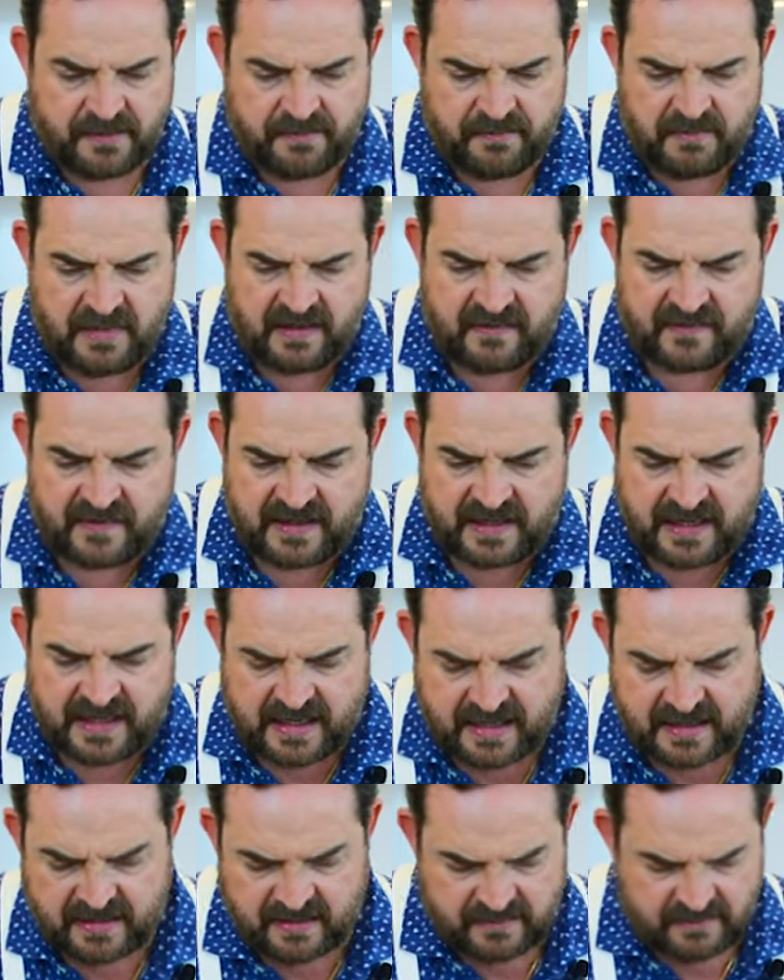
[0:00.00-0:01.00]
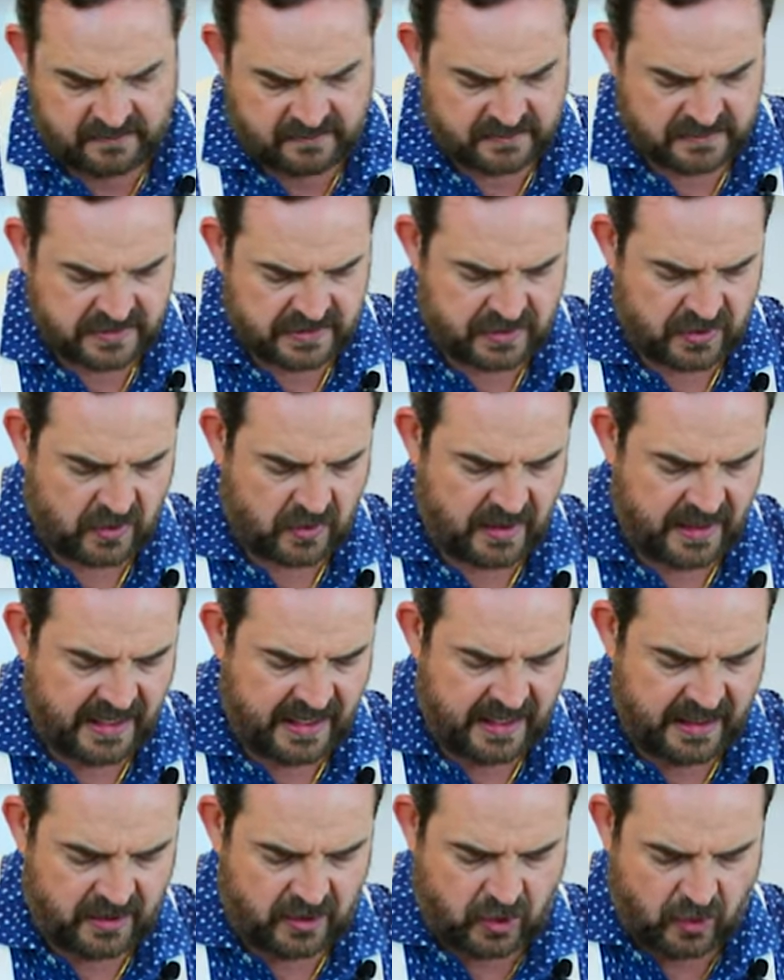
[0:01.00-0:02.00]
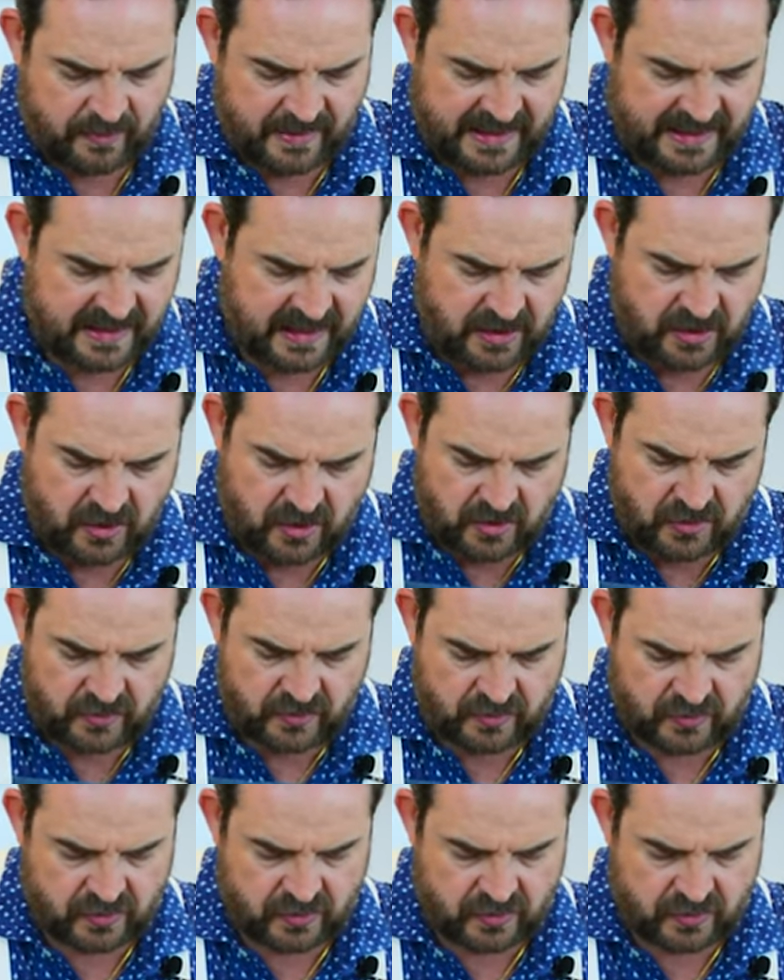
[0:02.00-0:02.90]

mixing it. So 8 tomatillos.